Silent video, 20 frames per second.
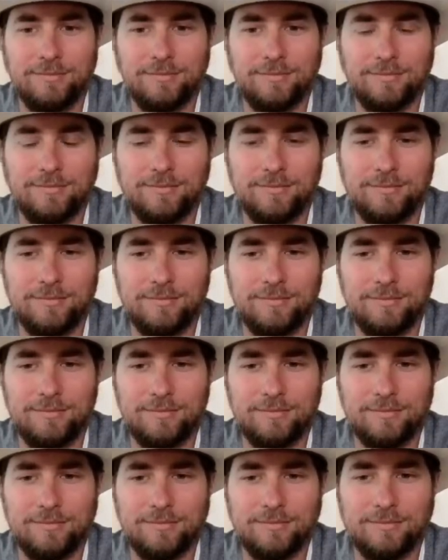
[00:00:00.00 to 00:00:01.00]

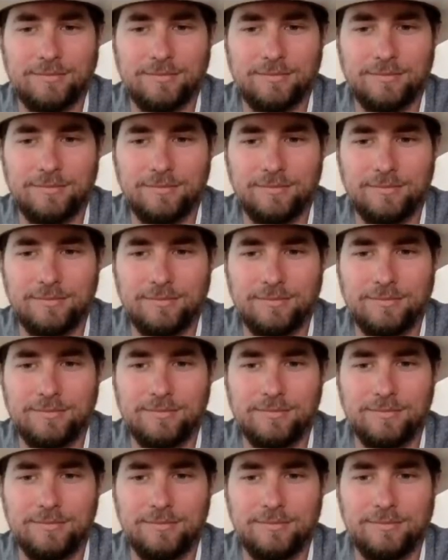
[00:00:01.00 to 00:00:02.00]

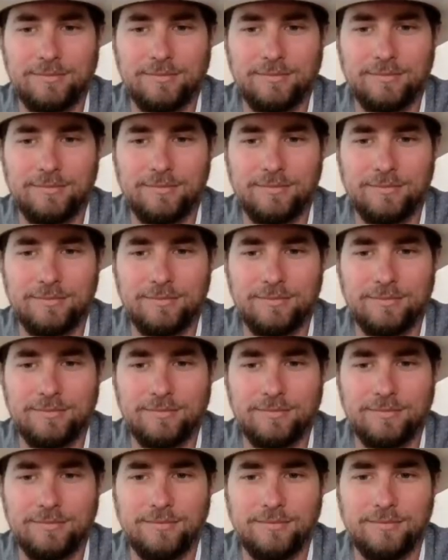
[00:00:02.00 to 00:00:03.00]

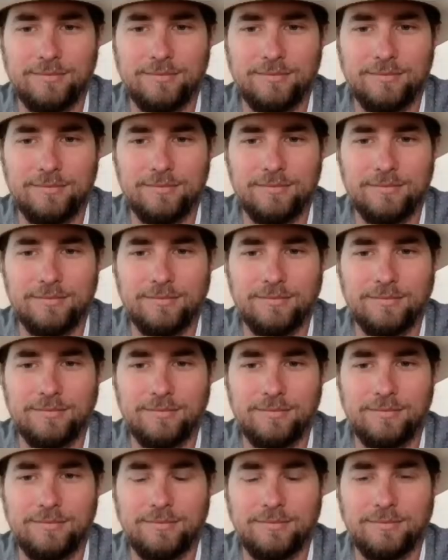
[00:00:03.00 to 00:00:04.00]

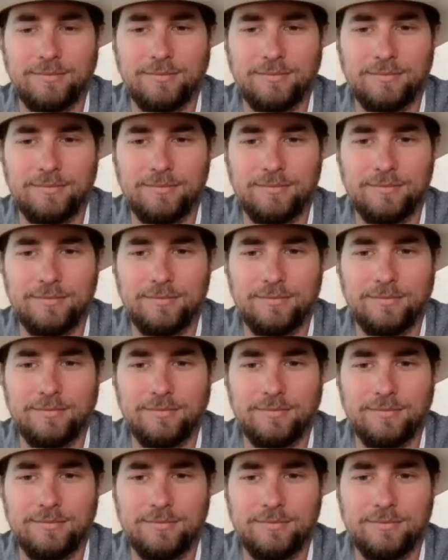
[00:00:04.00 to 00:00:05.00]

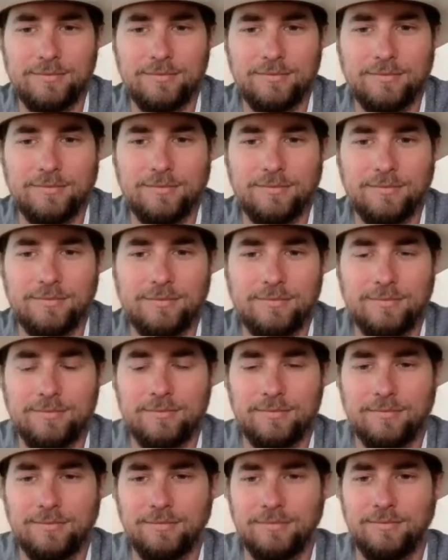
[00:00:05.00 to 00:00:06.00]

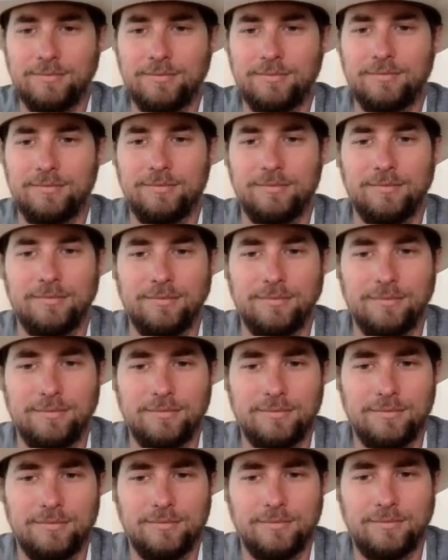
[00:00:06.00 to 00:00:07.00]

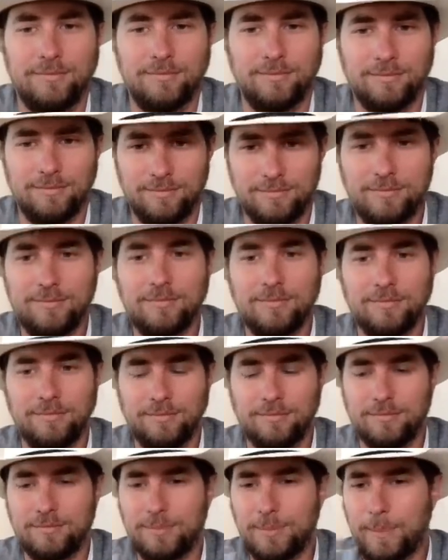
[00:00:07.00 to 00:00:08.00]
[no speech]